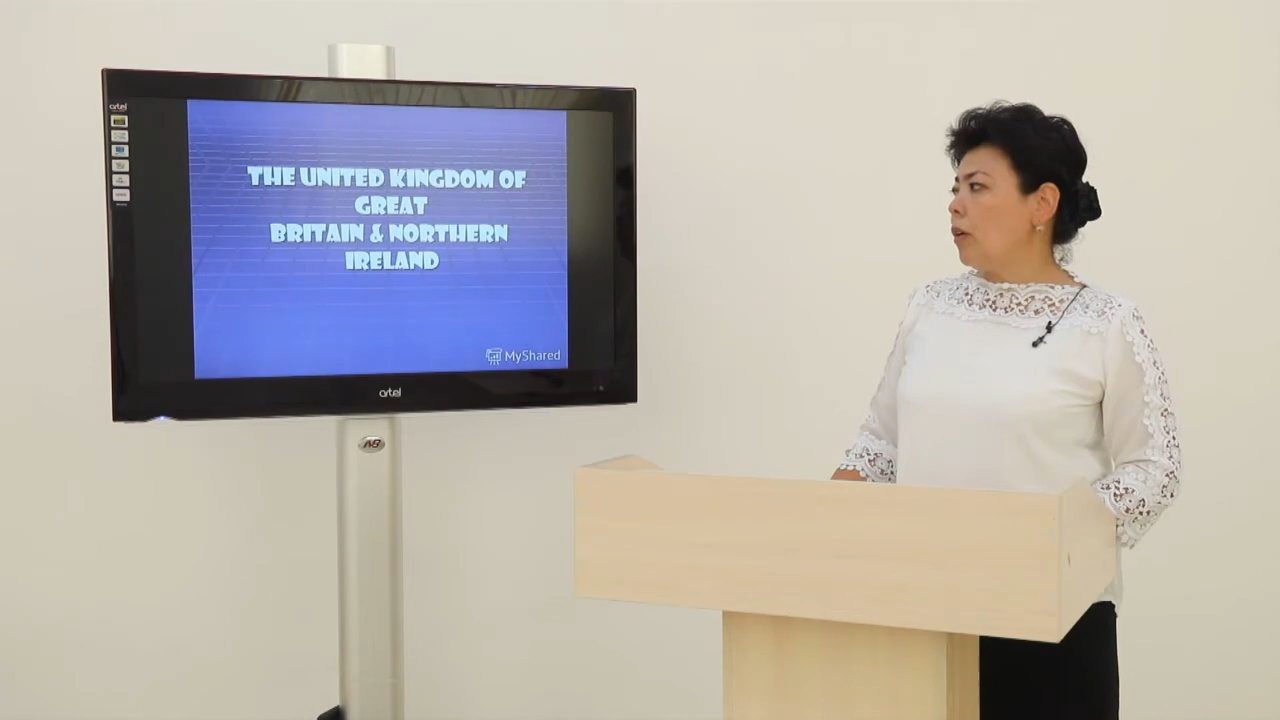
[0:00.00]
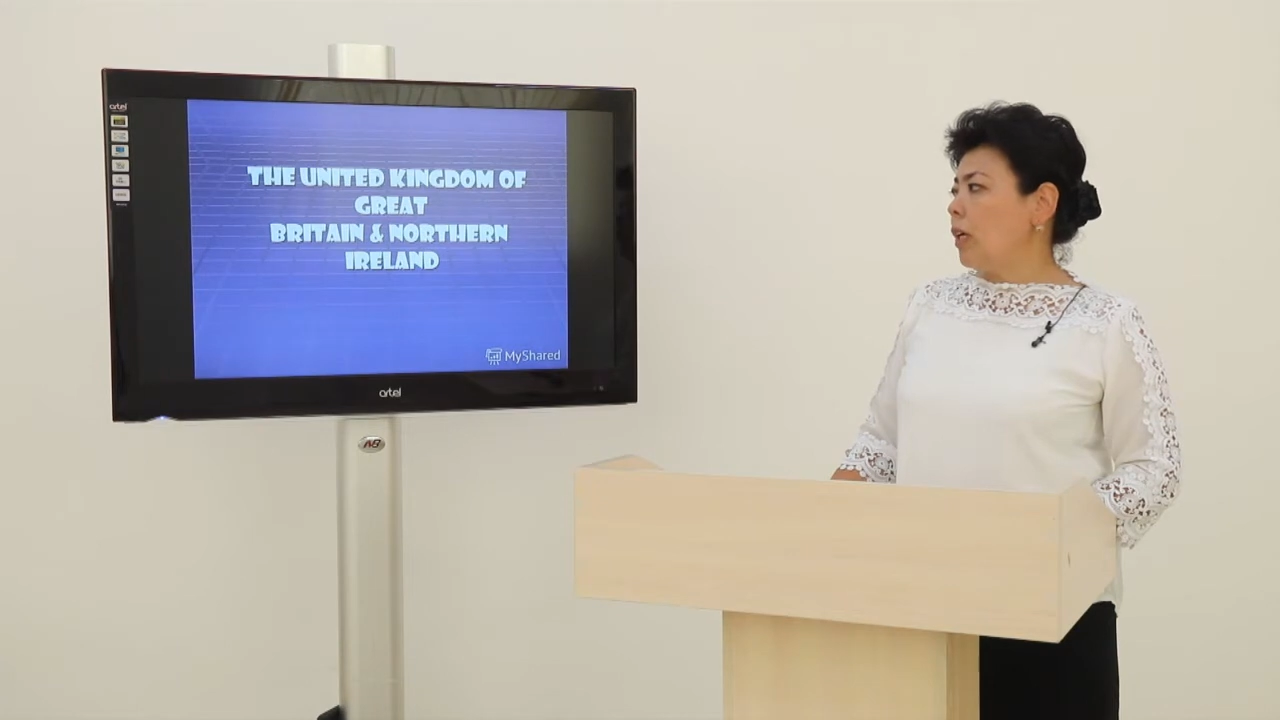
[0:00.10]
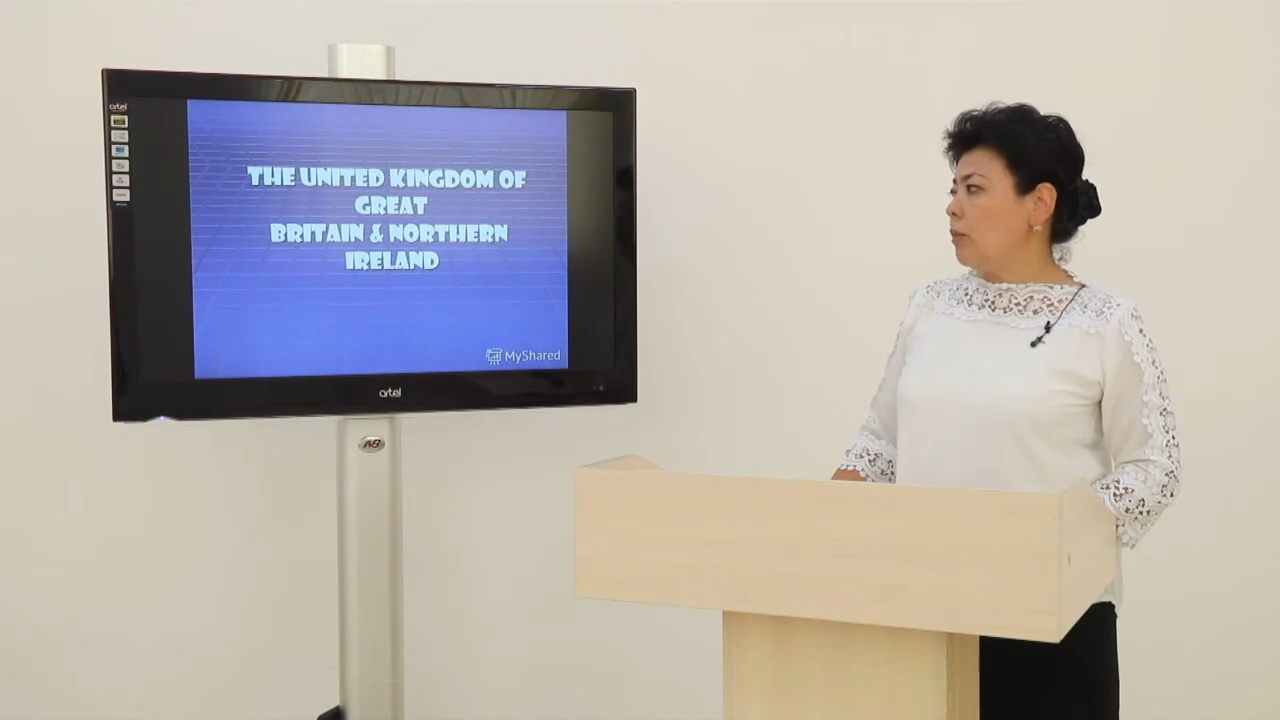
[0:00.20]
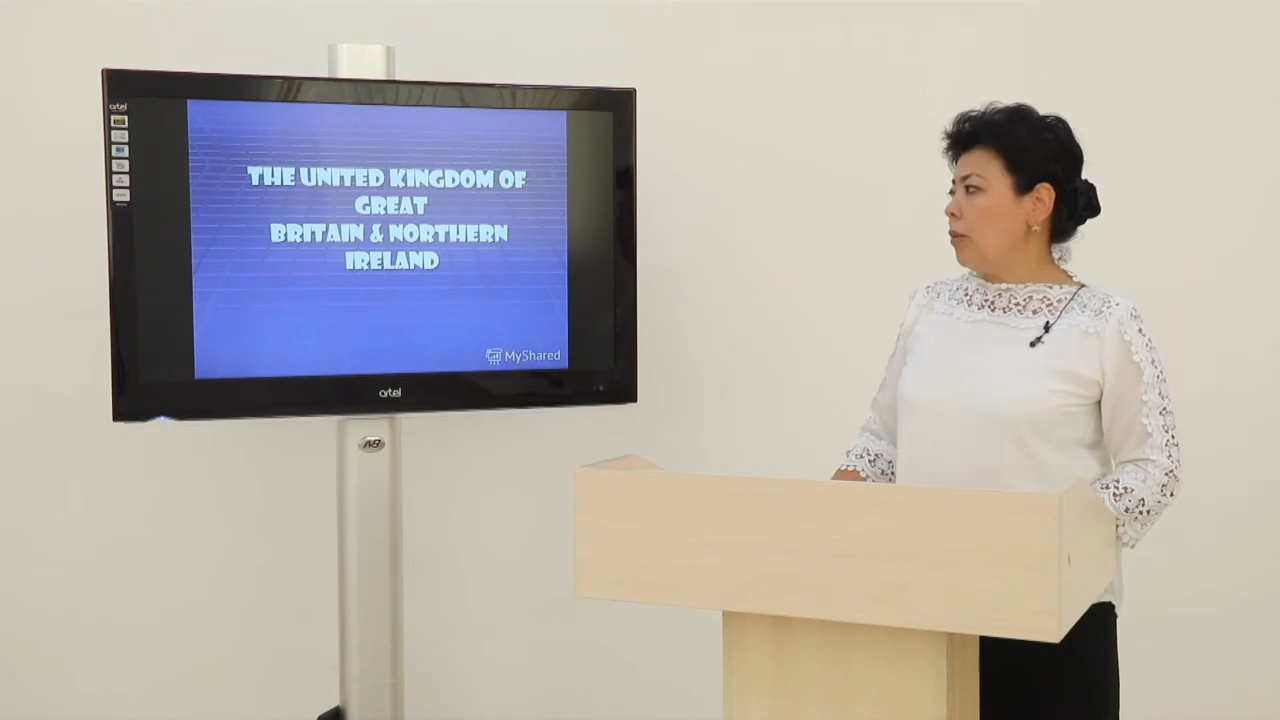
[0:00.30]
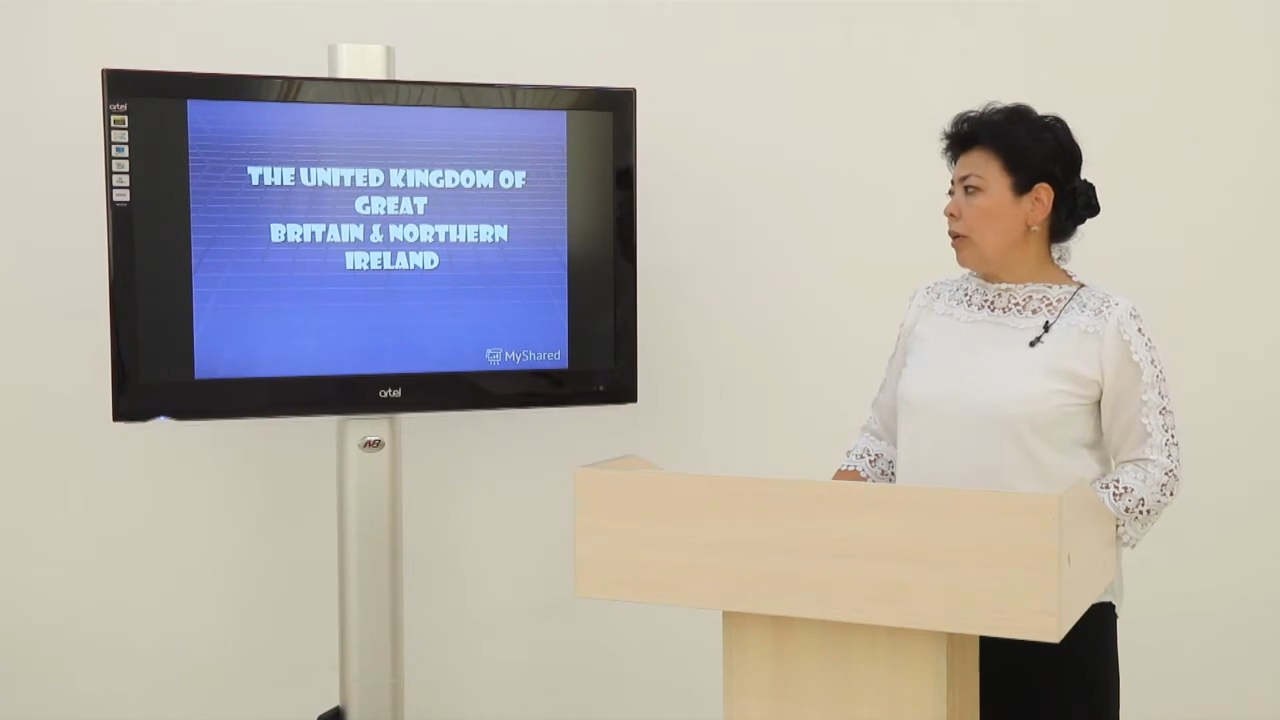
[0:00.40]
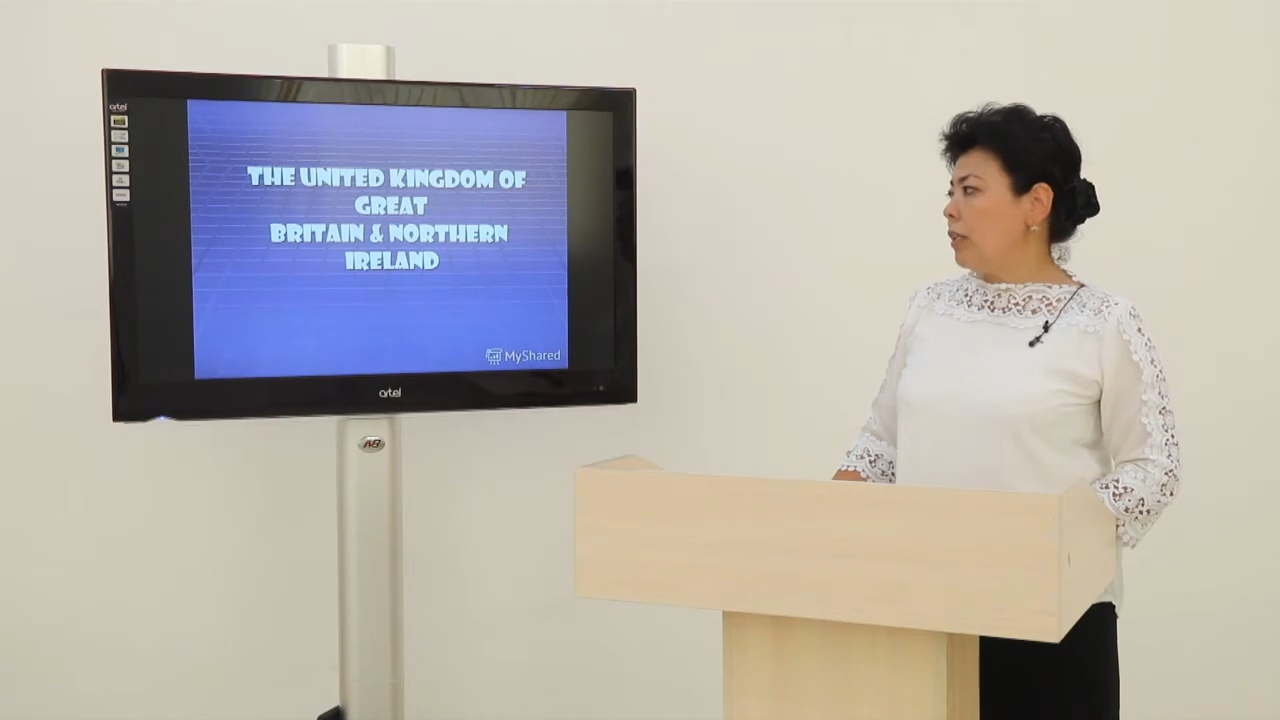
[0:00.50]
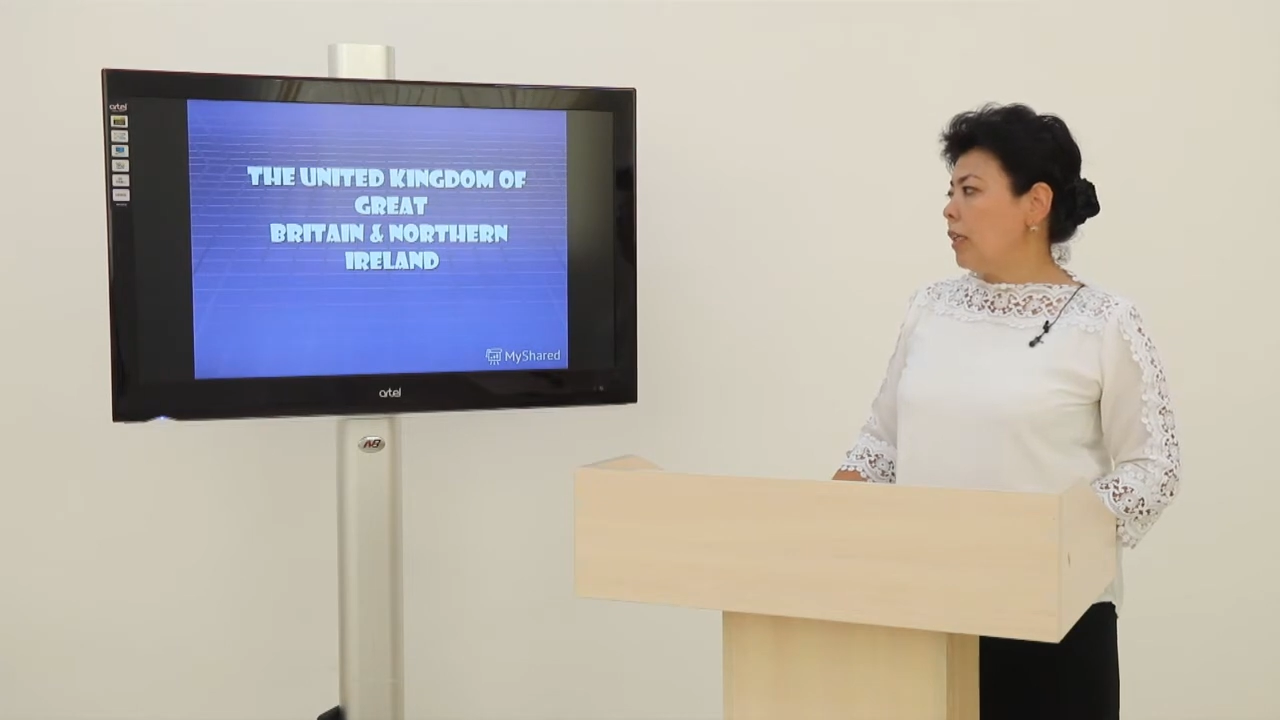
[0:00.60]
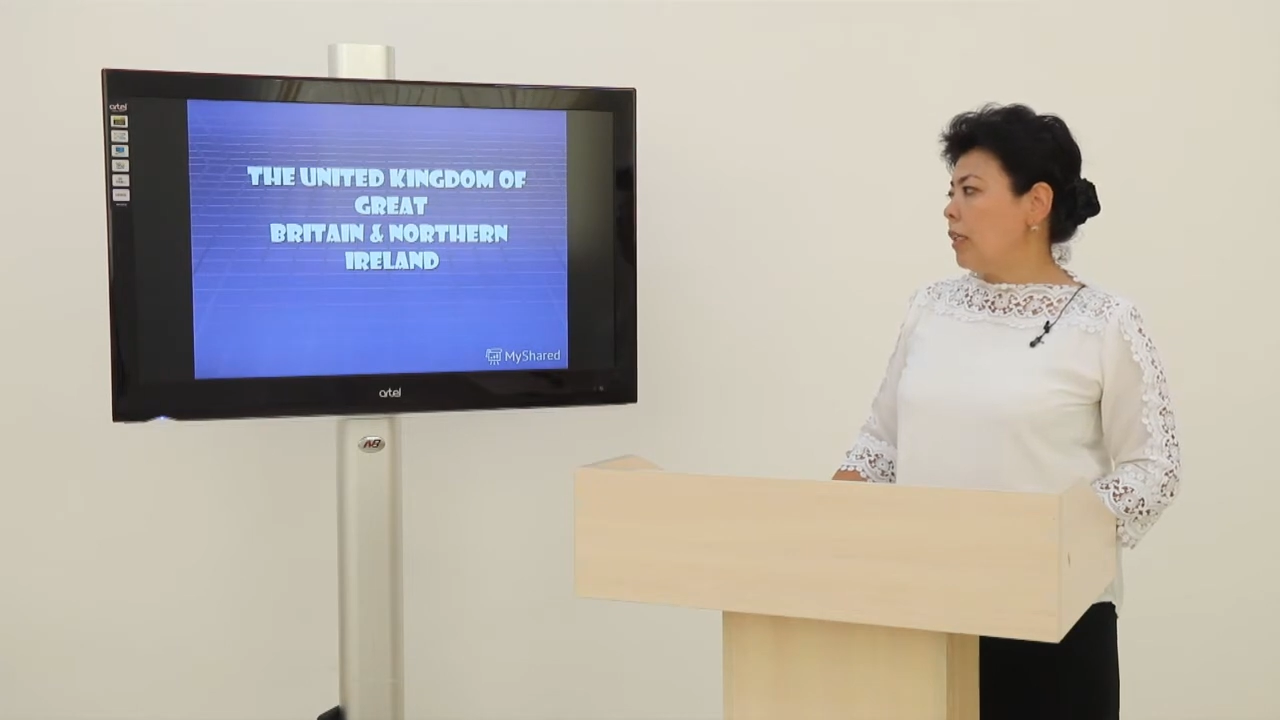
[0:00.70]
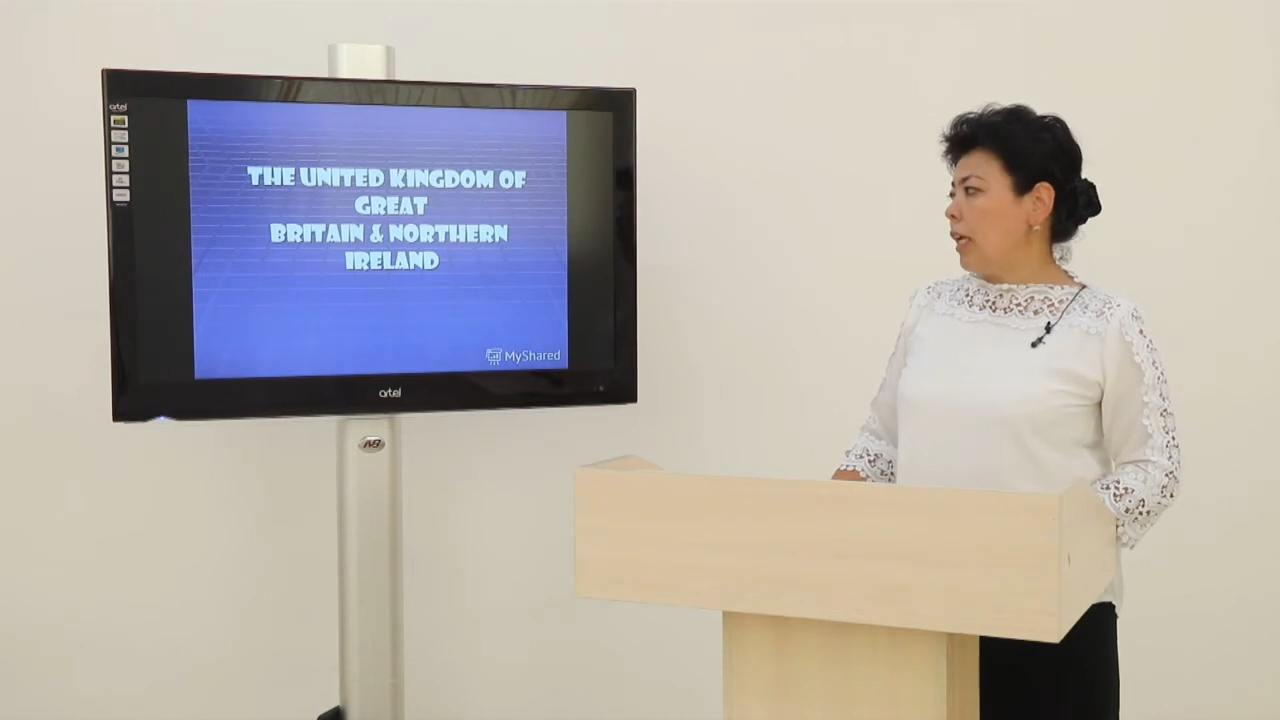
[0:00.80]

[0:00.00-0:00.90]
Great Britain